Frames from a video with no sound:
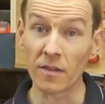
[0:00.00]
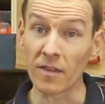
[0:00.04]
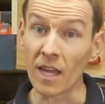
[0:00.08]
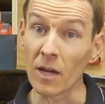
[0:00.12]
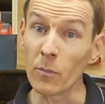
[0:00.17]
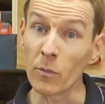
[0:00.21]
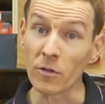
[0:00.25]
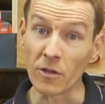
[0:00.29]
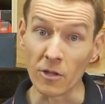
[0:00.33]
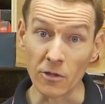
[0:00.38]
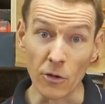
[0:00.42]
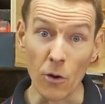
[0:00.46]
Same
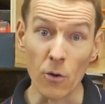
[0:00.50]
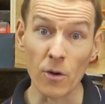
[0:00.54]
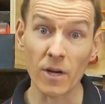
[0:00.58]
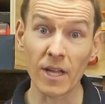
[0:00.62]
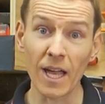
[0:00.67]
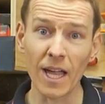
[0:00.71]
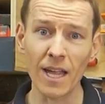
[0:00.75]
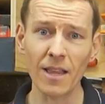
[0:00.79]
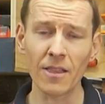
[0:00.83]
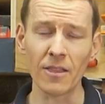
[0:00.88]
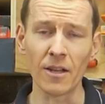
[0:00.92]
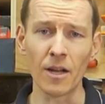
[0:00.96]
with the dog
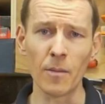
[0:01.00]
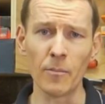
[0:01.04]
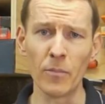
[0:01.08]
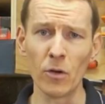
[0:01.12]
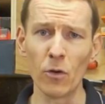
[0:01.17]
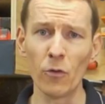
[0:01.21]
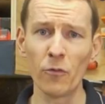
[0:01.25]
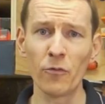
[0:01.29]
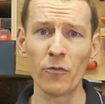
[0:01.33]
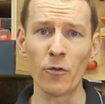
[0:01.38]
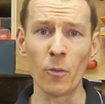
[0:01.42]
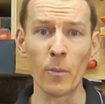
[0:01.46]
gate that I
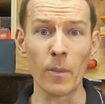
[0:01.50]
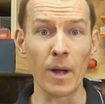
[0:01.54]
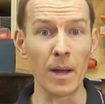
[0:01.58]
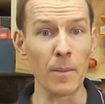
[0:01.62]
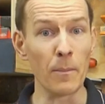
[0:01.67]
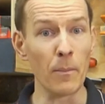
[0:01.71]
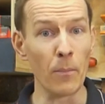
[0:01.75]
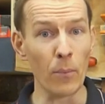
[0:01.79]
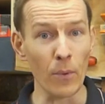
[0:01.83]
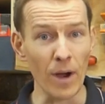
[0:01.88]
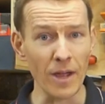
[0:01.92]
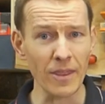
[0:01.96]
built for my
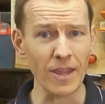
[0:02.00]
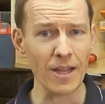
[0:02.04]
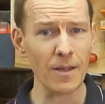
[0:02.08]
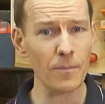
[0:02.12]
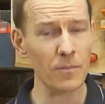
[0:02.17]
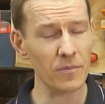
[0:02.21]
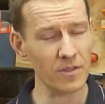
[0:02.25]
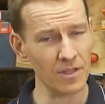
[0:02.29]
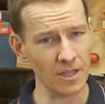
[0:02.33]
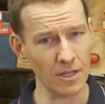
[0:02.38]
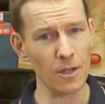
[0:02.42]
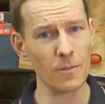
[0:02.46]
brother.
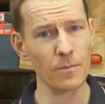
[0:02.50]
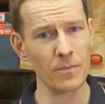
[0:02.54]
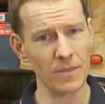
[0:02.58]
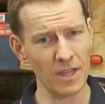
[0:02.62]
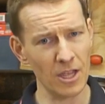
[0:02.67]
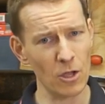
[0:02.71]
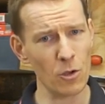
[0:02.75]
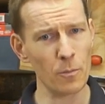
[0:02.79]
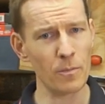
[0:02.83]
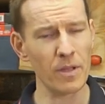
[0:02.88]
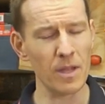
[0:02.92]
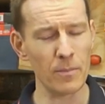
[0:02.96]
So there you go,
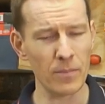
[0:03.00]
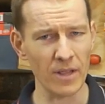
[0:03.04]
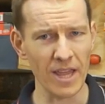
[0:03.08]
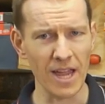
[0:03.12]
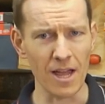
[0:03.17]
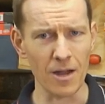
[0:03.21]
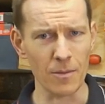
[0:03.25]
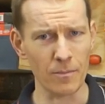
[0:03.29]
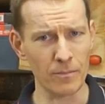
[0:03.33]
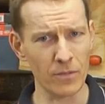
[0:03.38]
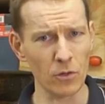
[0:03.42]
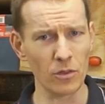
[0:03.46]
help people
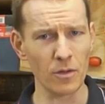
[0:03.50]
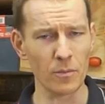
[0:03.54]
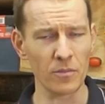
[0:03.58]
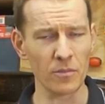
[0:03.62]
out, build